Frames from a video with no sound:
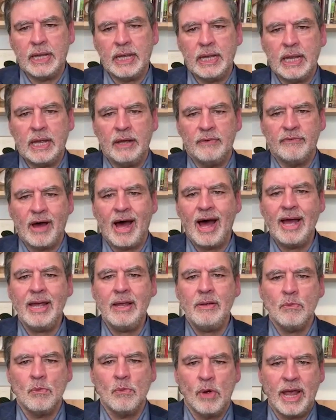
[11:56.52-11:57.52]
if
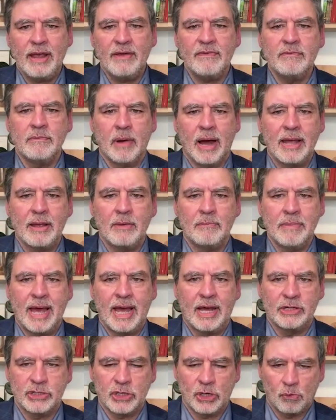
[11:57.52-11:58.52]
I waved my
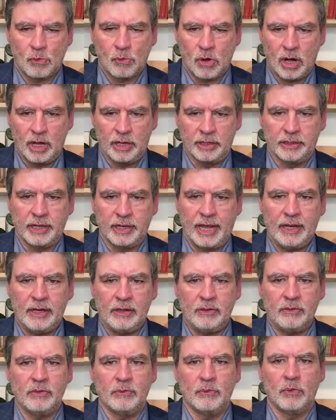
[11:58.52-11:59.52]
magic wand
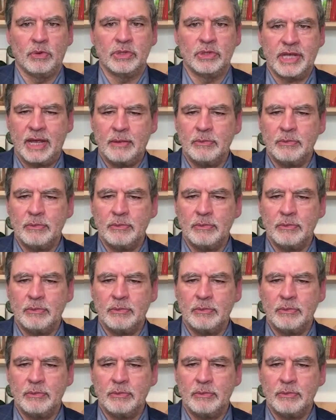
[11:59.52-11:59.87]
and was